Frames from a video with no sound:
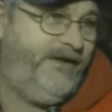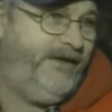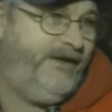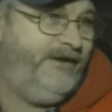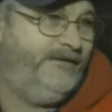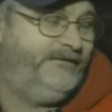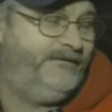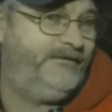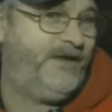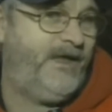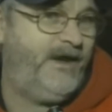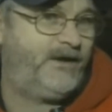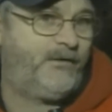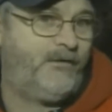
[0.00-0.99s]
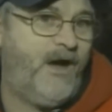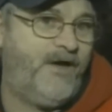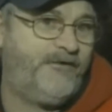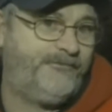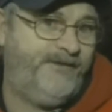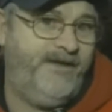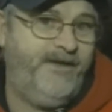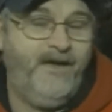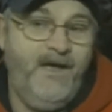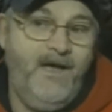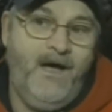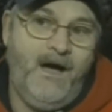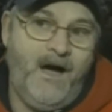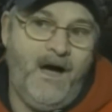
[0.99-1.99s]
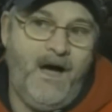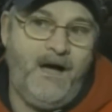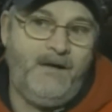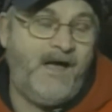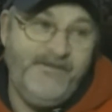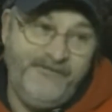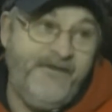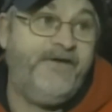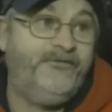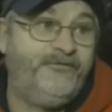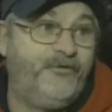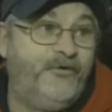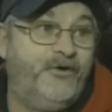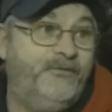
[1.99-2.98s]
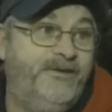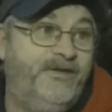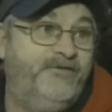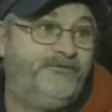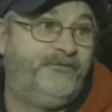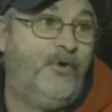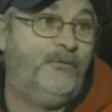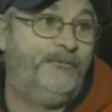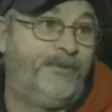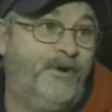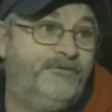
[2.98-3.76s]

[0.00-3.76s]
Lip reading: and Crosby. I think he's going to be his own person.